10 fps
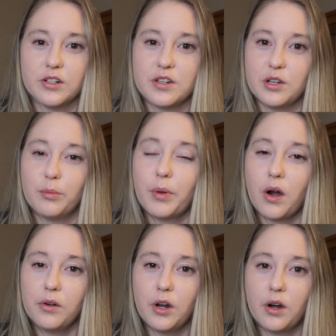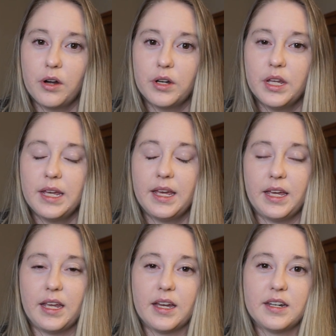Neil Barnard,
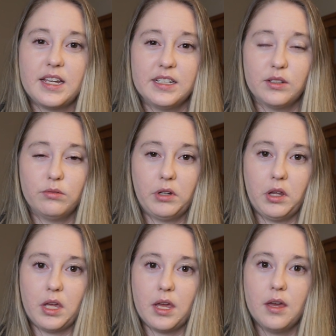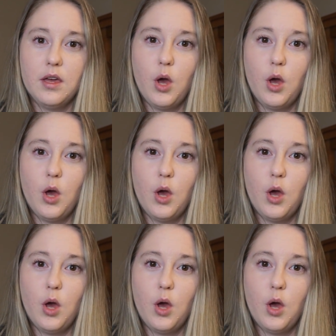and he's a really